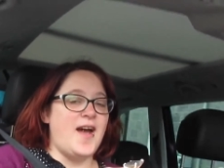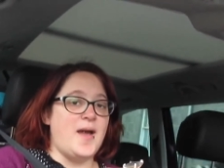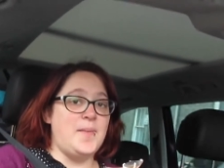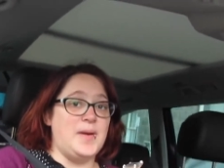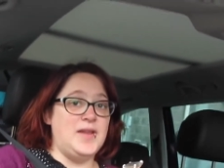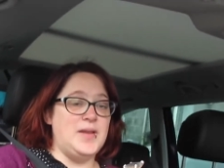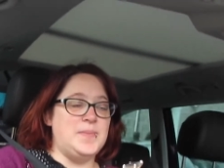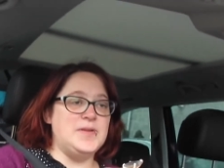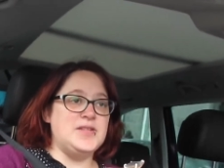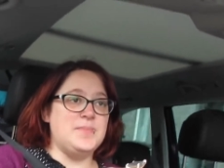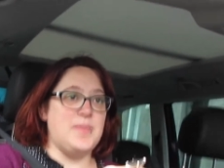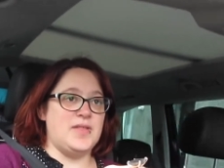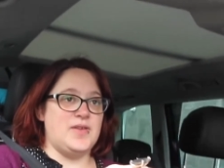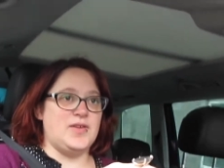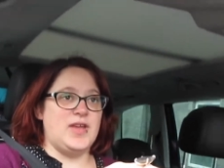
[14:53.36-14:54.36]
I might nip into
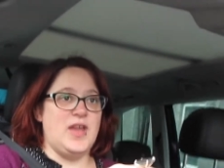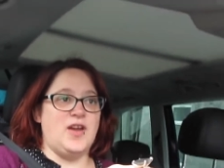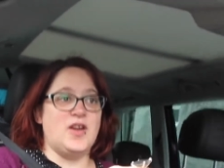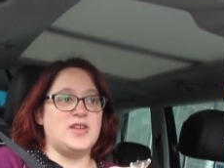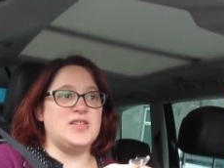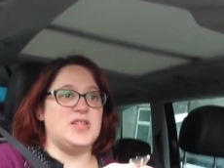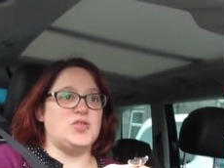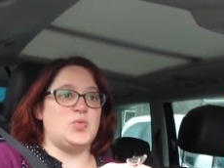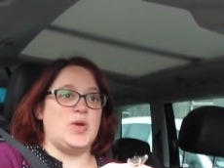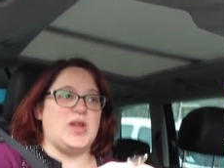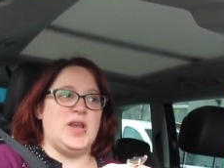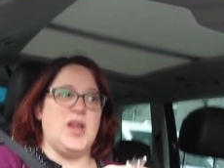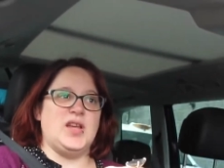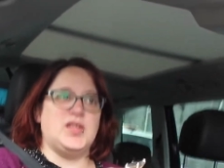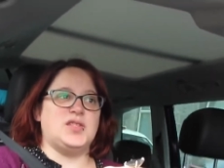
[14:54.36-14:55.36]
Mothercare because it's
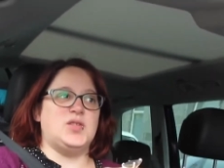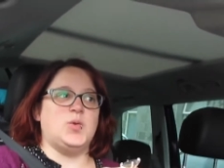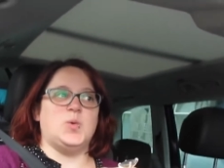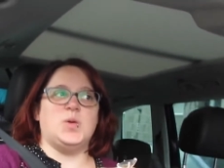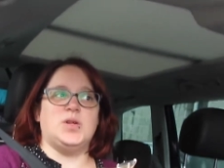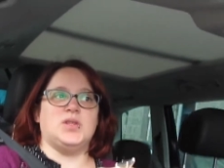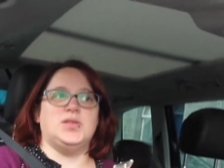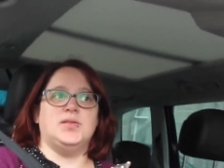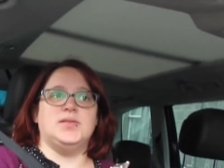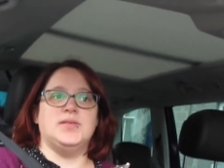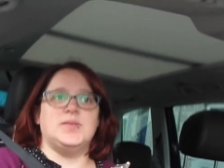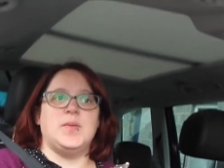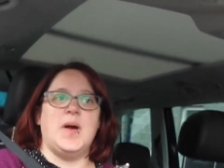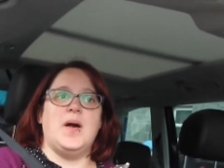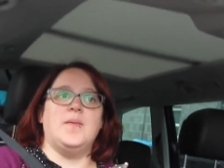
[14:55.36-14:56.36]
right next door
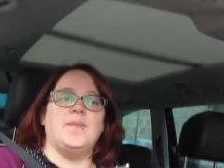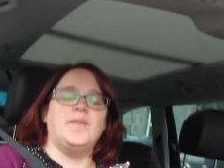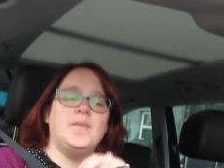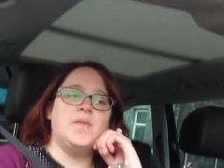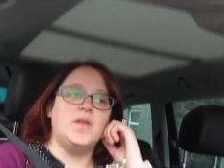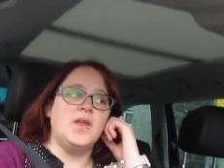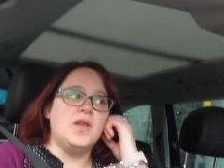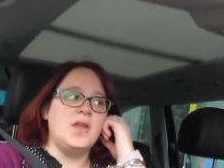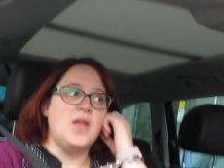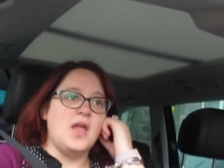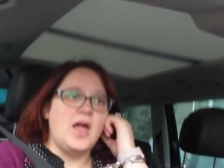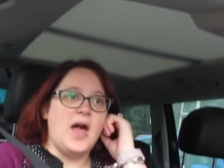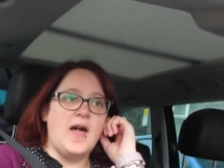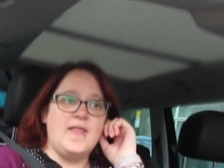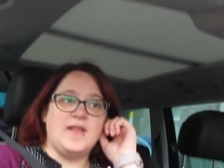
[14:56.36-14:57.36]
as well.
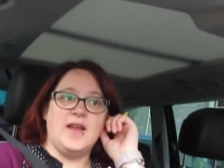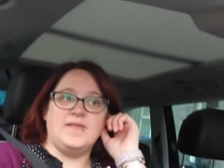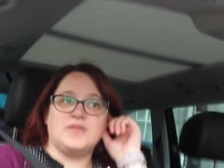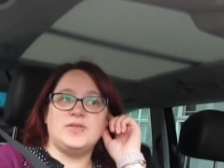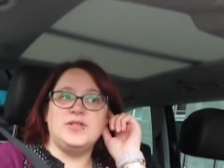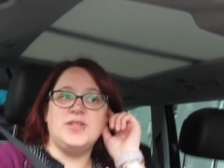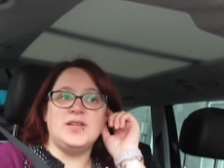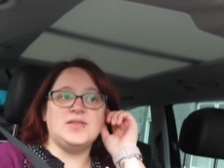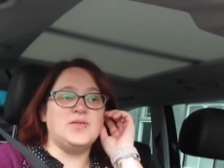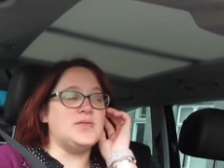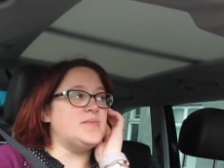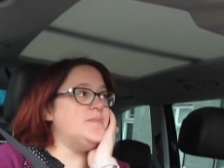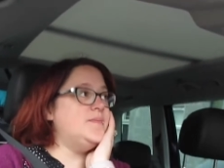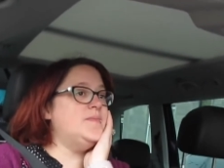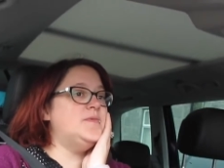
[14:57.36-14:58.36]
And then I have to go to
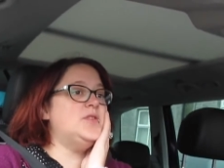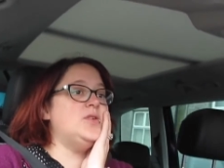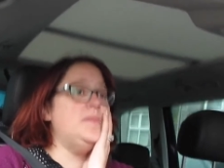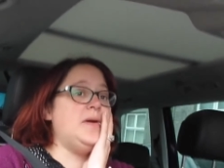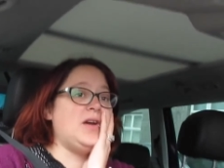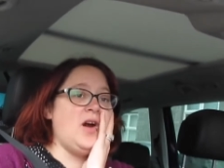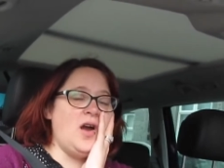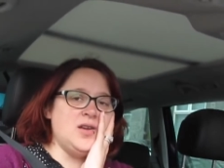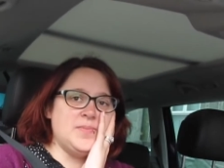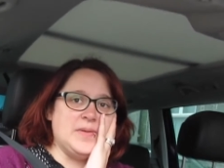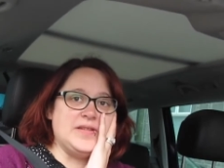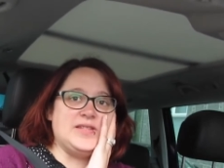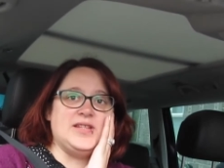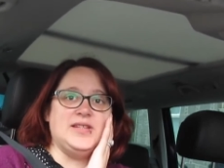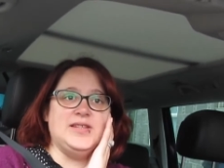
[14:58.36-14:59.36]
Tesco's. So my car
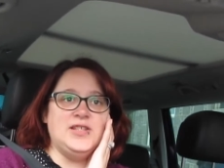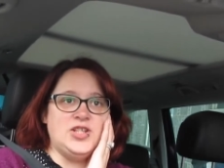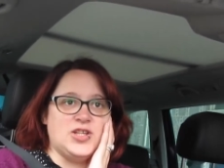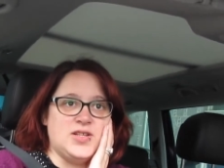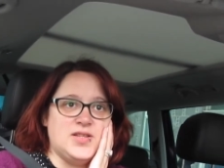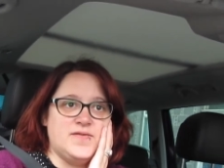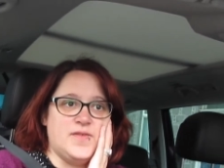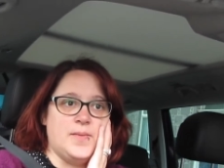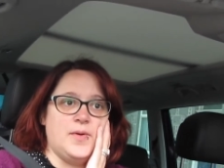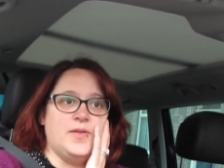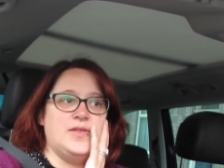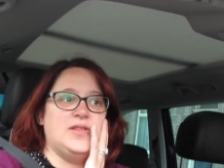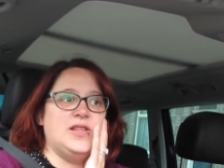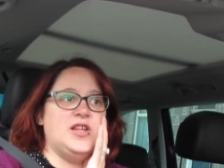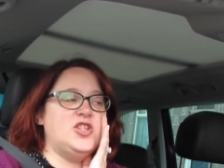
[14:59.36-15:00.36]
smells delicious from all
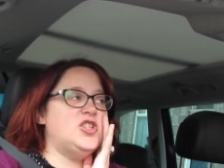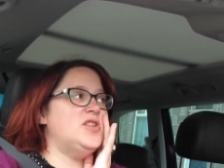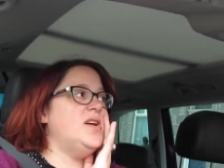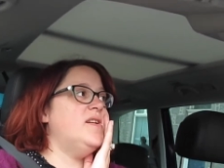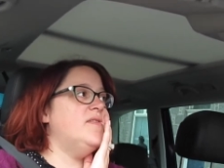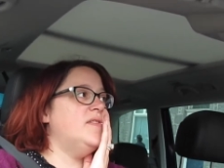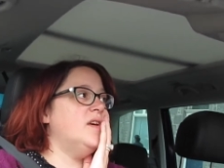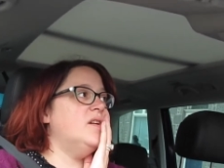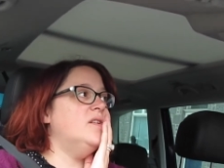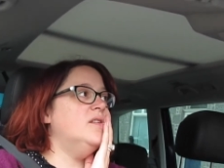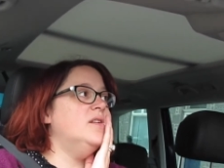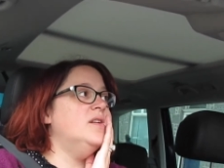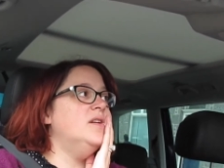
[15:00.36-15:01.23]
this Lush stuff though.